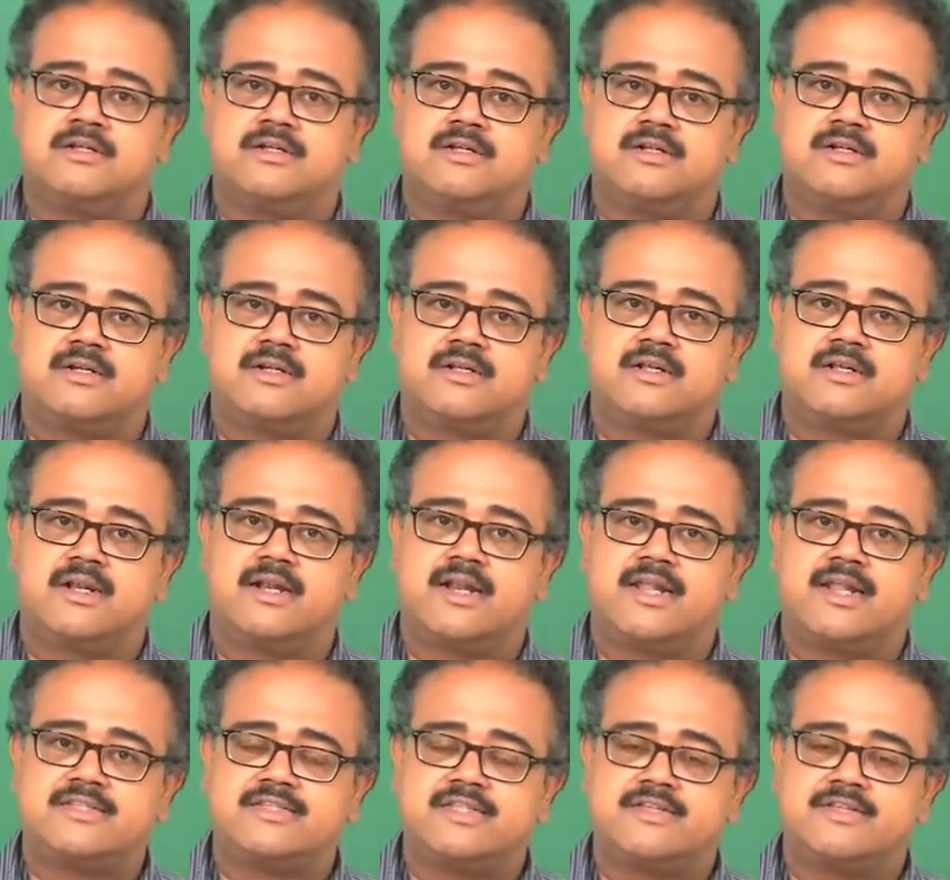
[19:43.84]

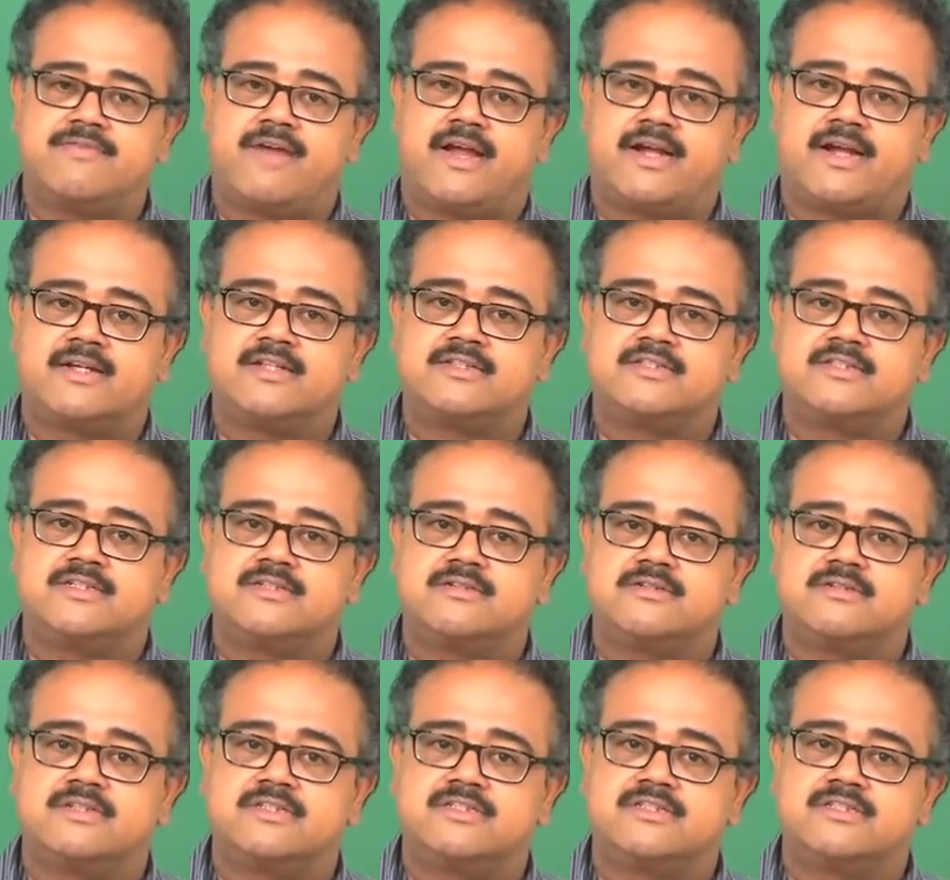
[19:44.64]
regularizing factors into
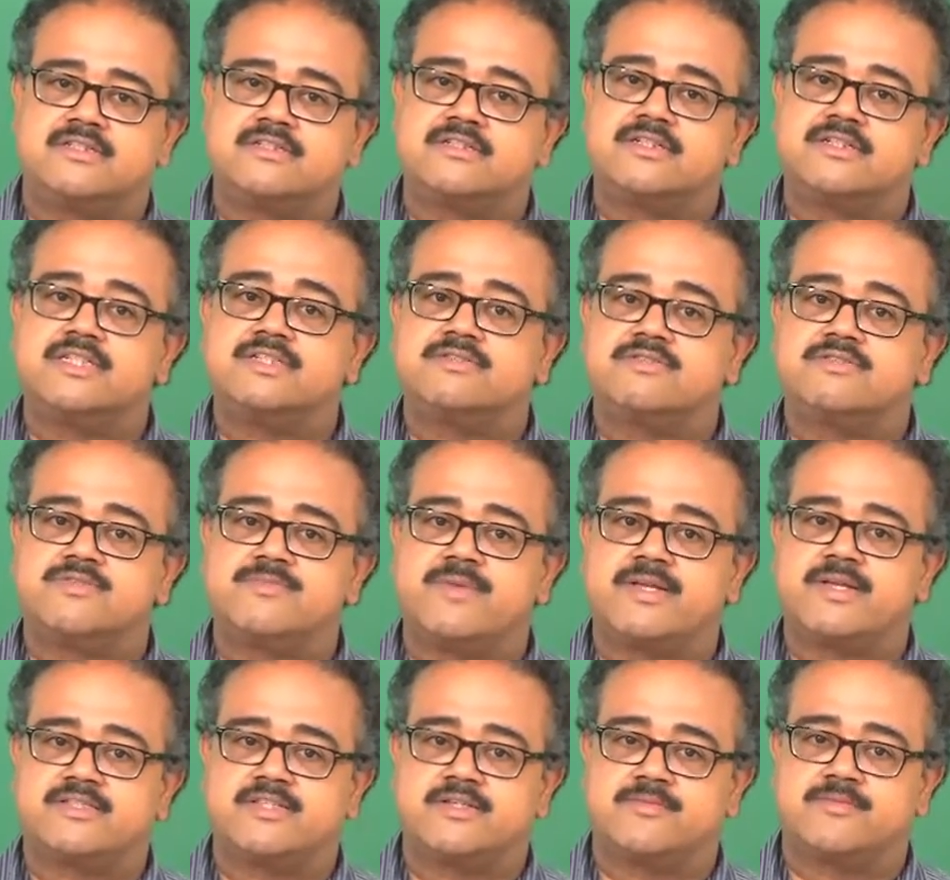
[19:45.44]
decision trees, which
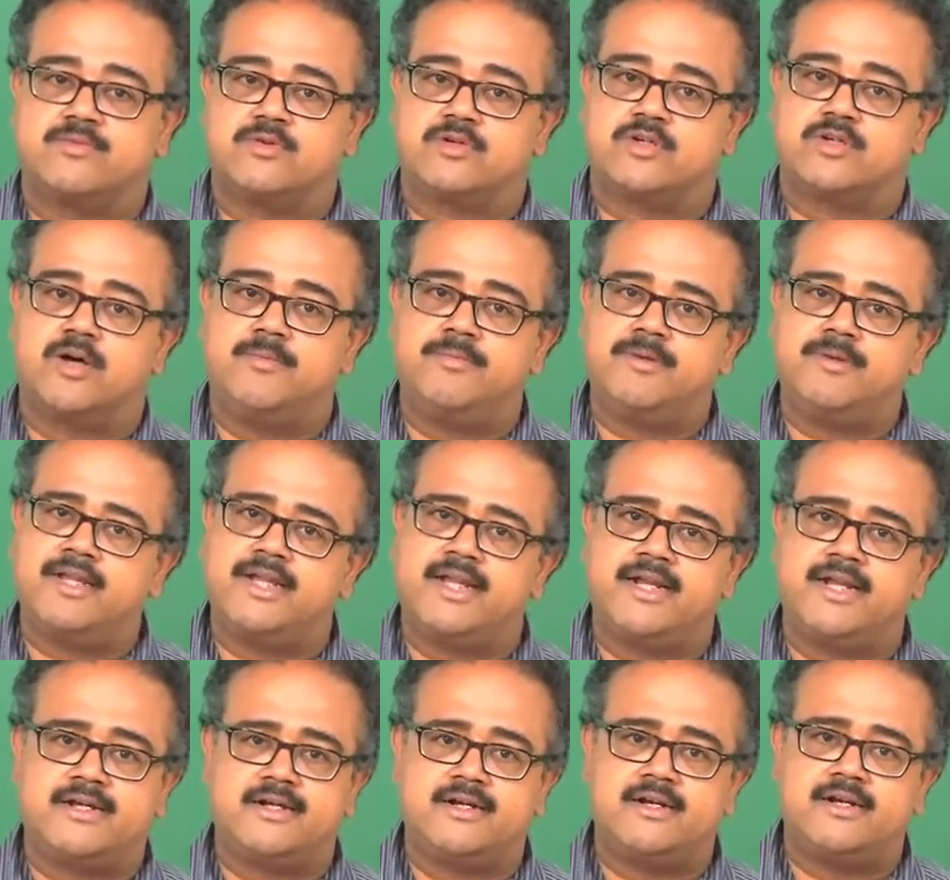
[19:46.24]
makes it more
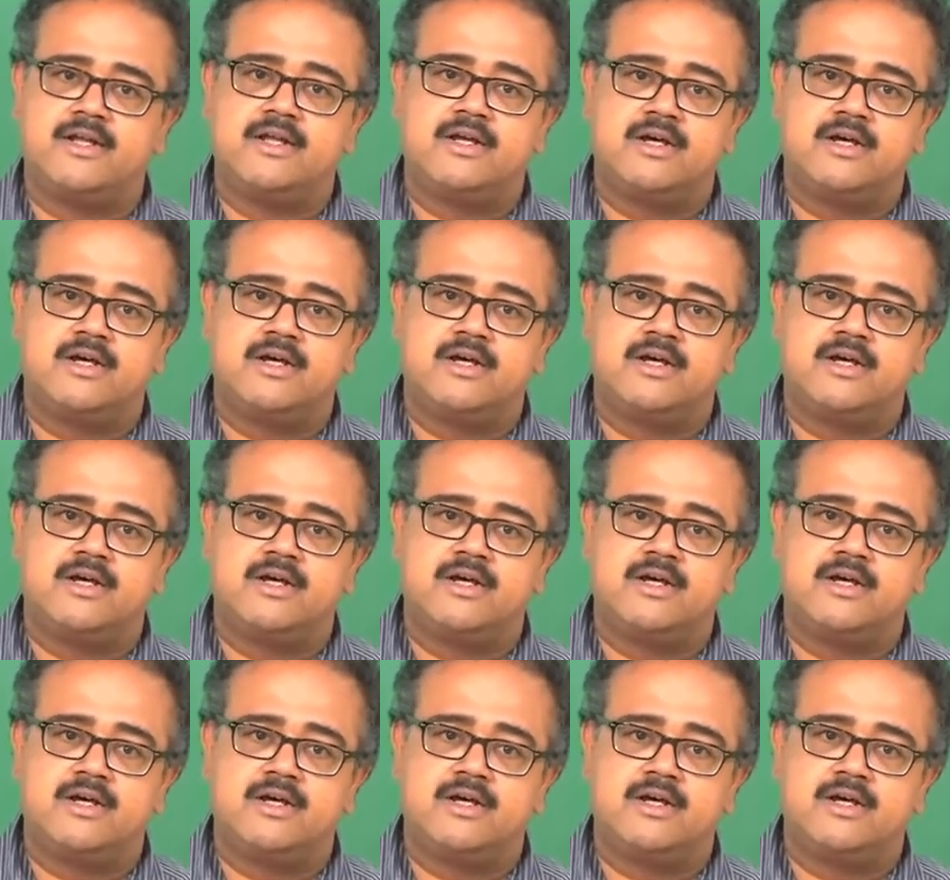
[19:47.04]
complicated,